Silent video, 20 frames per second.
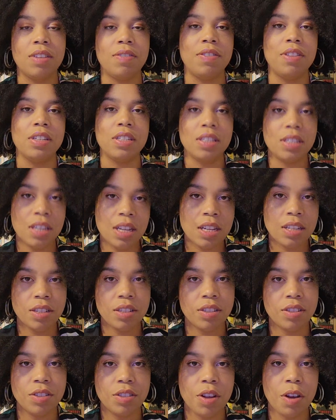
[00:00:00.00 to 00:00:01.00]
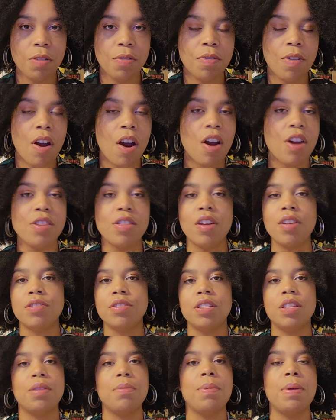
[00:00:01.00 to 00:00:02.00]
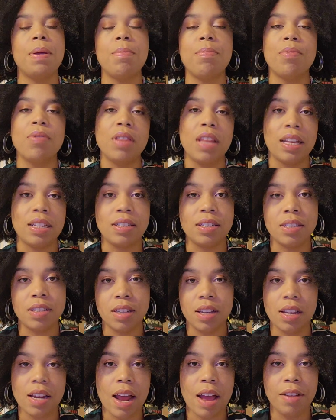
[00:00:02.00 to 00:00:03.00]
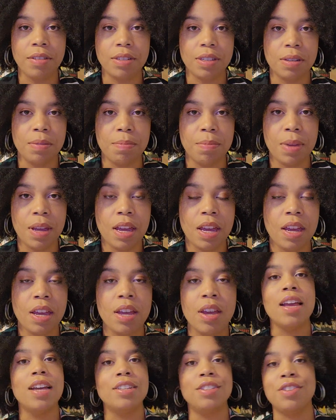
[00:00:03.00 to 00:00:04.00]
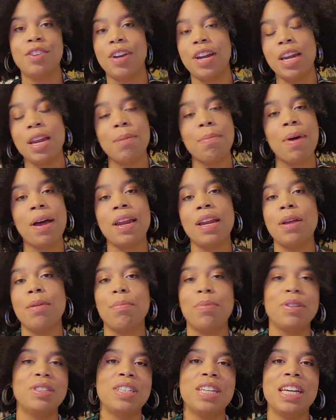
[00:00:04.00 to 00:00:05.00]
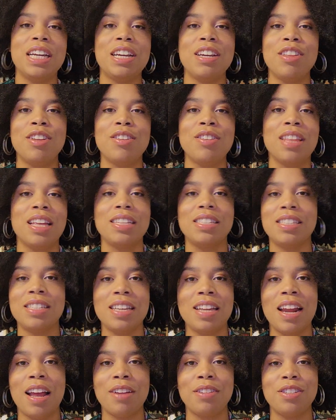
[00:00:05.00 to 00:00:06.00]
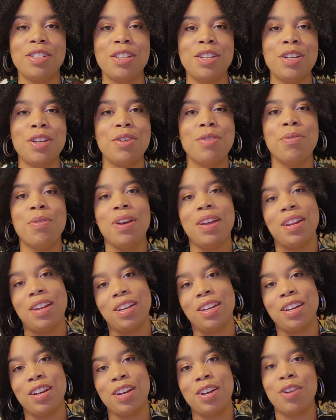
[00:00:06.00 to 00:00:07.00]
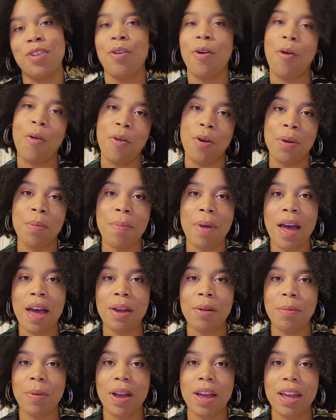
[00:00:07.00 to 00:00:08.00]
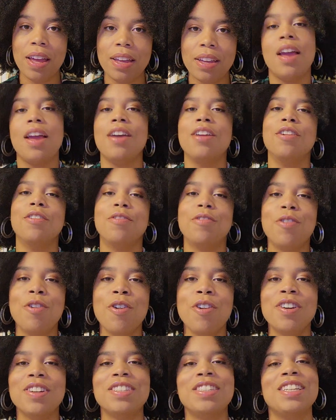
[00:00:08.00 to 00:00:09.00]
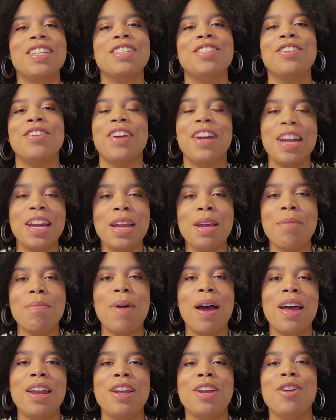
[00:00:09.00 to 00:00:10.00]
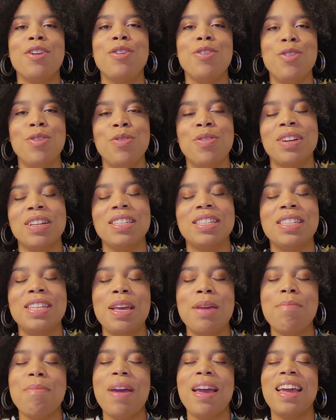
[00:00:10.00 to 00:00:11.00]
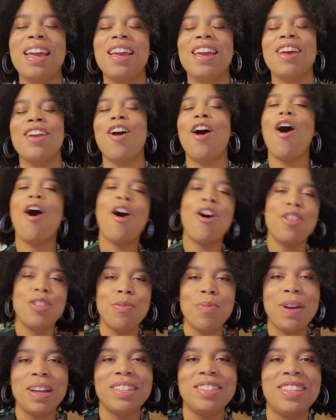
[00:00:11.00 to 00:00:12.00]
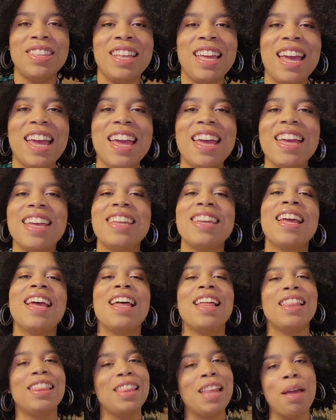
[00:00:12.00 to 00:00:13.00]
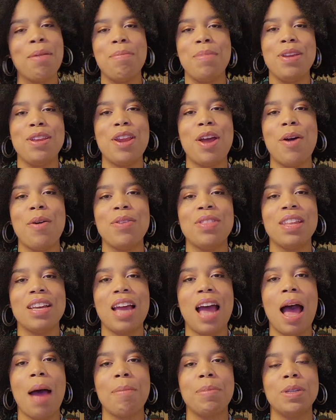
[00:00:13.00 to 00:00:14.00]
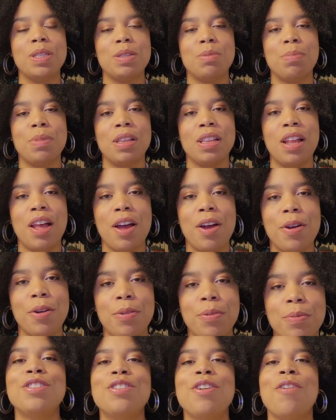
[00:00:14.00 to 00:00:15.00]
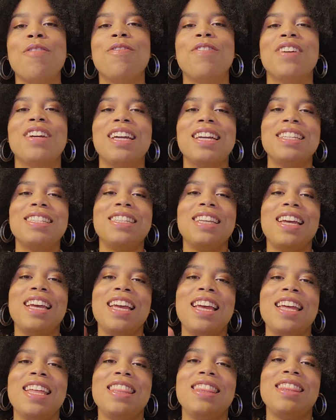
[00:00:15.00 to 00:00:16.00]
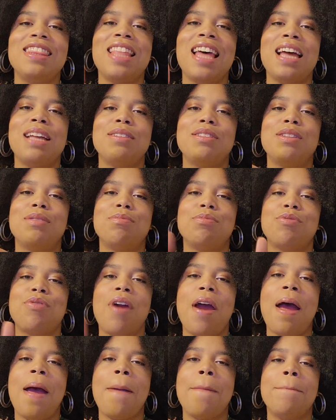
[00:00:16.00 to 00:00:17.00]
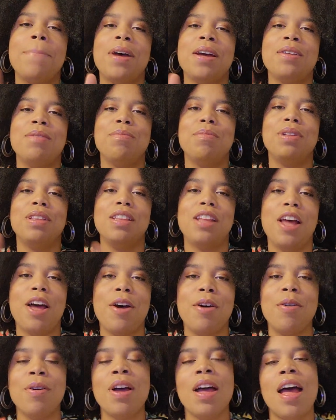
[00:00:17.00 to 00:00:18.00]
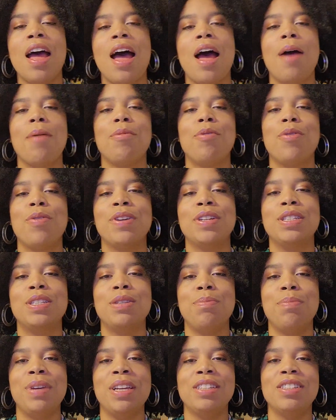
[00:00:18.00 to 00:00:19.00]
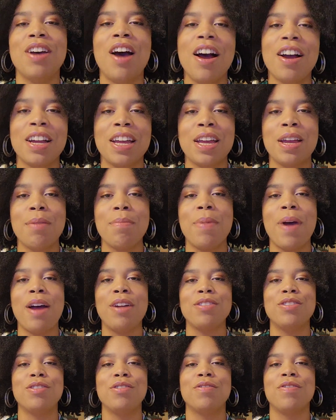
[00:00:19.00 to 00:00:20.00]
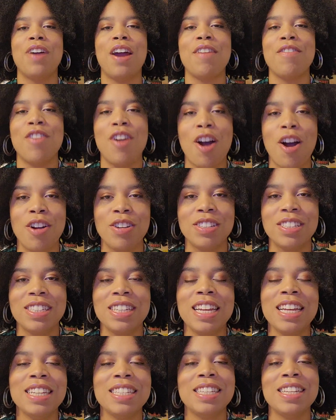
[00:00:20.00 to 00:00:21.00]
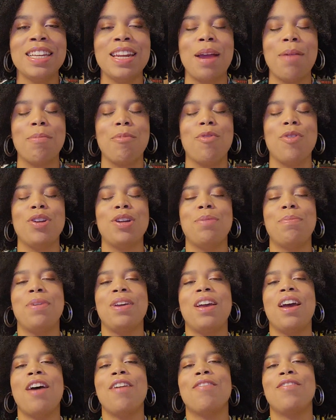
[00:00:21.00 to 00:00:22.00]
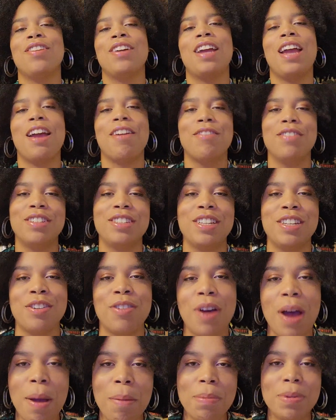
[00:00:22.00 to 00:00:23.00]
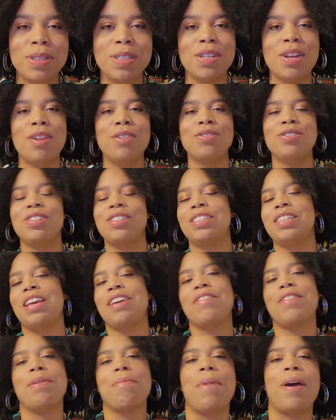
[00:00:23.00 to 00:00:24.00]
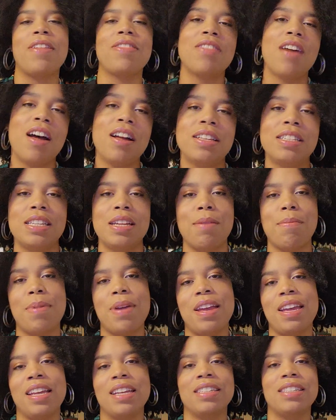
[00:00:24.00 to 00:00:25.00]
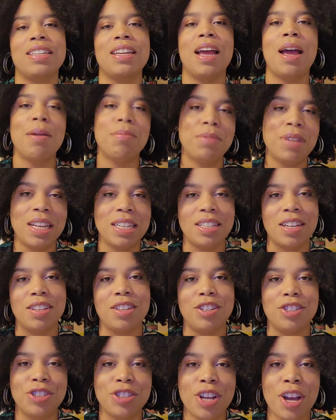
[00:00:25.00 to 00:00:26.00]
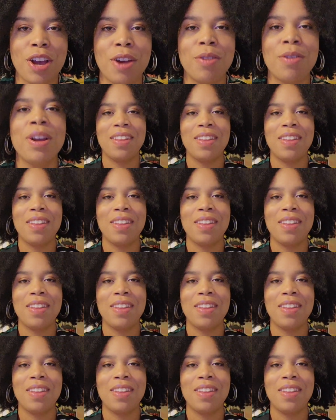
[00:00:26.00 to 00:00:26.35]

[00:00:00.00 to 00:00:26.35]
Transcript: of the season so far. Those are the people that stood out to me. Is there anybody in particular that stood out to you in a good or a bad way? And of course, is there anybody who you could see making it all the way to the end? Let me know in the comments below. Don't forget to hit that subscribe button below. I'm going to be talking about Survivor all season. I'm going to be covering every single episode, just giving my thoughts and opinions and updates on the show.